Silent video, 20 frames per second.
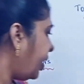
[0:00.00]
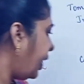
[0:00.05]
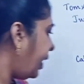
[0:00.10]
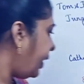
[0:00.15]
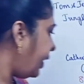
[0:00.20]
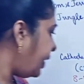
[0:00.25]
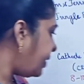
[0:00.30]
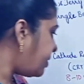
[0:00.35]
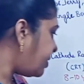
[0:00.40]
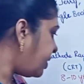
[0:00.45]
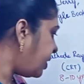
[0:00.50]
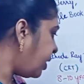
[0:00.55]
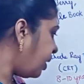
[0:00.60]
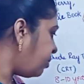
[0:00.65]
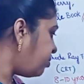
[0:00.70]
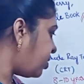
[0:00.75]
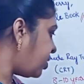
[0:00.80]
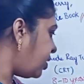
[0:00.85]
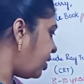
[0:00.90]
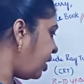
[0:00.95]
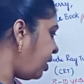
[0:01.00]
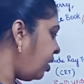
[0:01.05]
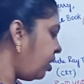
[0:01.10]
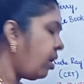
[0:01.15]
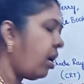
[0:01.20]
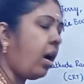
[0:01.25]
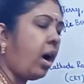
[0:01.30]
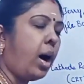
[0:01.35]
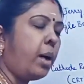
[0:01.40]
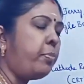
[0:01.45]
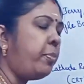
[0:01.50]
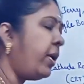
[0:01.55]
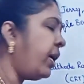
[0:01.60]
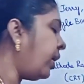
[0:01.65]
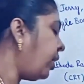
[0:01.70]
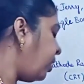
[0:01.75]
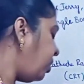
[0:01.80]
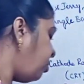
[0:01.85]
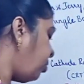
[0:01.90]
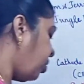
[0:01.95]
Next comes the
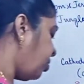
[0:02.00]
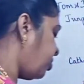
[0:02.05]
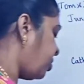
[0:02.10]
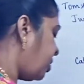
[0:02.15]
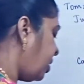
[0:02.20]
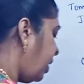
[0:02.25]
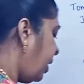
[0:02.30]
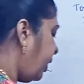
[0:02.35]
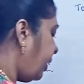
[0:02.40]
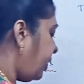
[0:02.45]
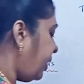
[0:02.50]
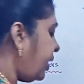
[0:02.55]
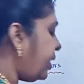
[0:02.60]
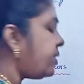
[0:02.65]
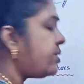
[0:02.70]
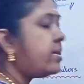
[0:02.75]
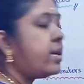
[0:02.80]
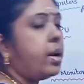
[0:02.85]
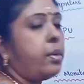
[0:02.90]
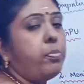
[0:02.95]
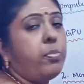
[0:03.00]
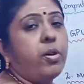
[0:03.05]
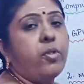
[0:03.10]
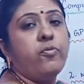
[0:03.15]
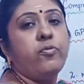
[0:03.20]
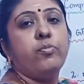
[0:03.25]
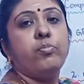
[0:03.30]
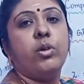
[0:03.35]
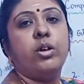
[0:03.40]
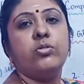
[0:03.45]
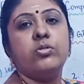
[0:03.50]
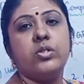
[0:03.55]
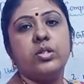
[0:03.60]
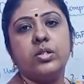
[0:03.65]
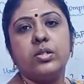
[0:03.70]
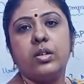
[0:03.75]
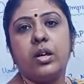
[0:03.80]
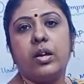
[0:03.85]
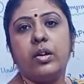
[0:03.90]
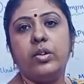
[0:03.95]
optical mouse. These type of
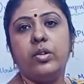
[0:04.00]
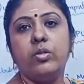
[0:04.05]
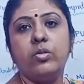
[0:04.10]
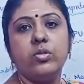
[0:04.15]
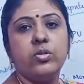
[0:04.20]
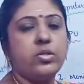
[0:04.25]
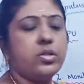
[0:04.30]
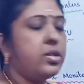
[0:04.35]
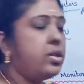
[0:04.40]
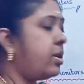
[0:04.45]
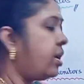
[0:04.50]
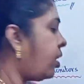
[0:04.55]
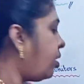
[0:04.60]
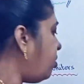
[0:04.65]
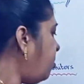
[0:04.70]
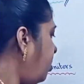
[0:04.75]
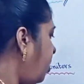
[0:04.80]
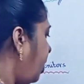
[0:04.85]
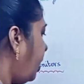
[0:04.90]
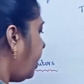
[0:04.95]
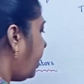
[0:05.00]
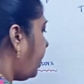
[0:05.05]
mouses are used now